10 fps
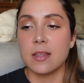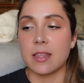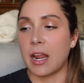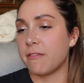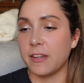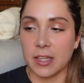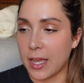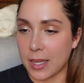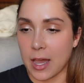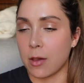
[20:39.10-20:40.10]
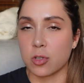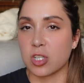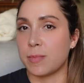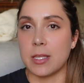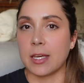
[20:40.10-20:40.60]
that I feel like I'll
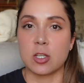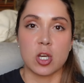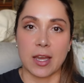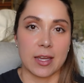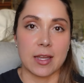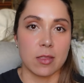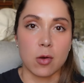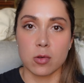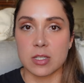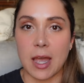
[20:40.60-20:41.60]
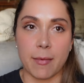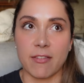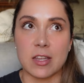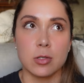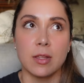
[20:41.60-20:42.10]
just be like checking in the whole time if
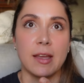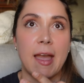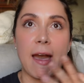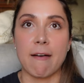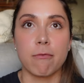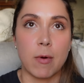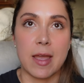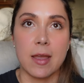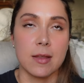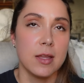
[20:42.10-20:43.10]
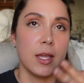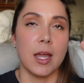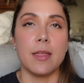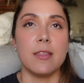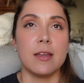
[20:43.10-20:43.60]
I do like halfway
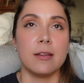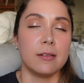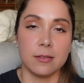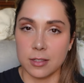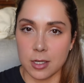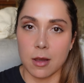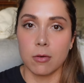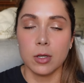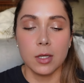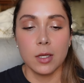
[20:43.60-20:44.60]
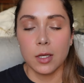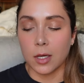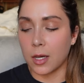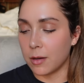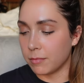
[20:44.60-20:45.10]
and then, you know,
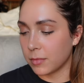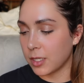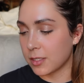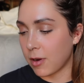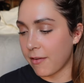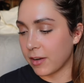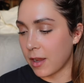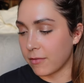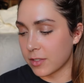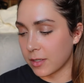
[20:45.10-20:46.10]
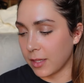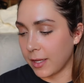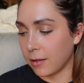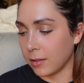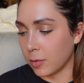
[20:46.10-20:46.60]
because graphic novels are
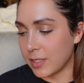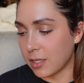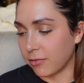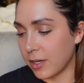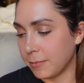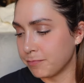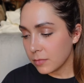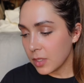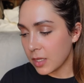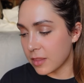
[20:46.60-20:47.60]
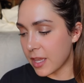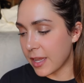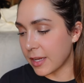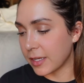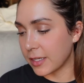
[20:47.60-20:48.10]
like a little bit different
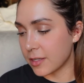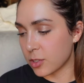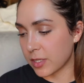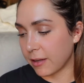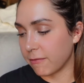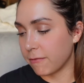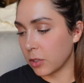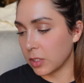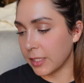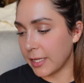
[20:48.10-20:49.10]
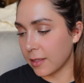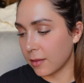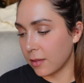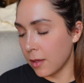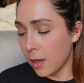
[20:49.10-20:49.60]
than just like full
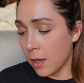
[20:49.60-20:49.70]
length